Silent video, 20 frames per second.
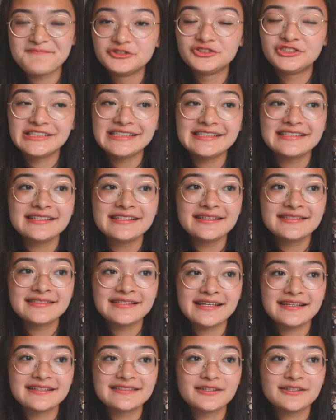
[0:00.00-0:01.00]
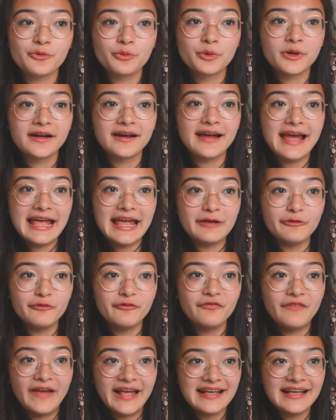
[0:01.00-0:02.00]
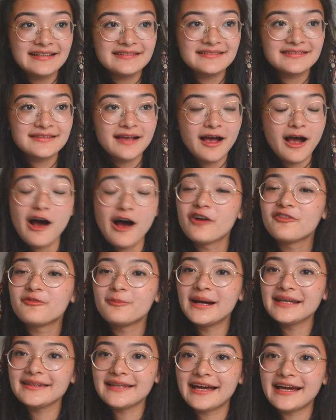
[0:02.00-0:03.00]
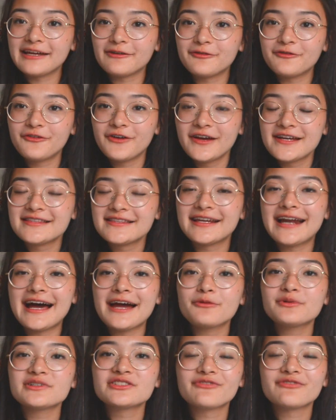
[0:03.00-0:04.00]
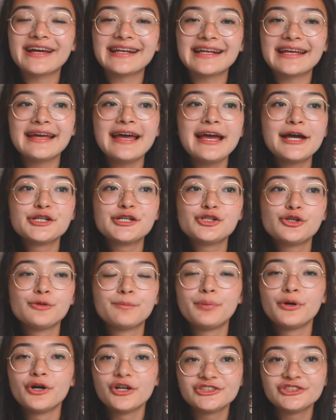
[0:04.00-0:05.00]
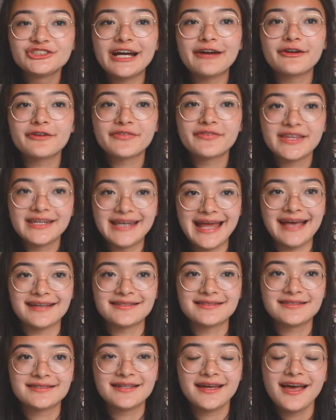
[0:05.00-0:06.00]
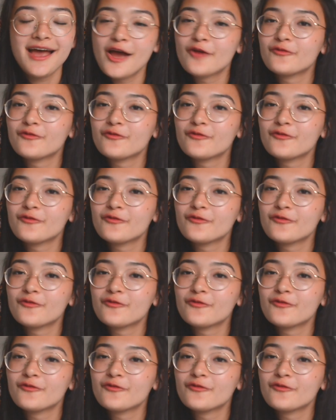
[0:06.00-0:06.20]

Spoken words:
GCSEs were a phase of my life that I was ready to push out of the nest,